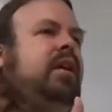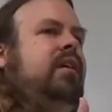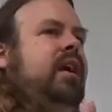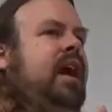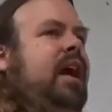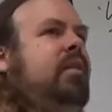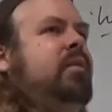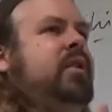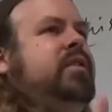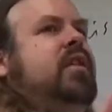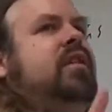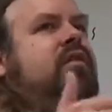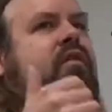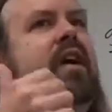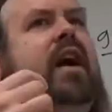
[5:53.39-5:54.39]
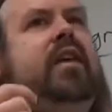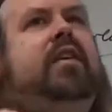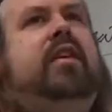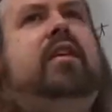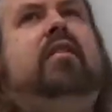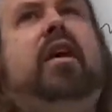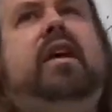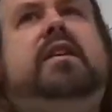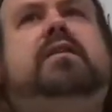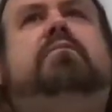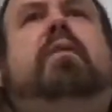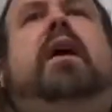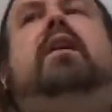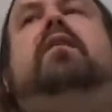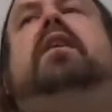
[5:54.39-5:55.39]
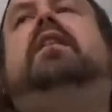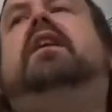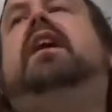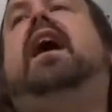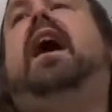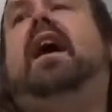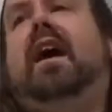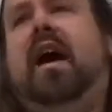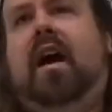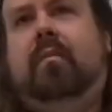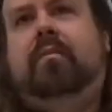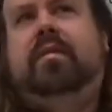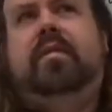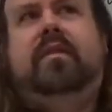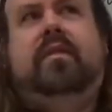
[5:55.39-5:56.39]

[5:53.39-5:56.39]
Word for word: here now with her father, right? He's buttering the guy up.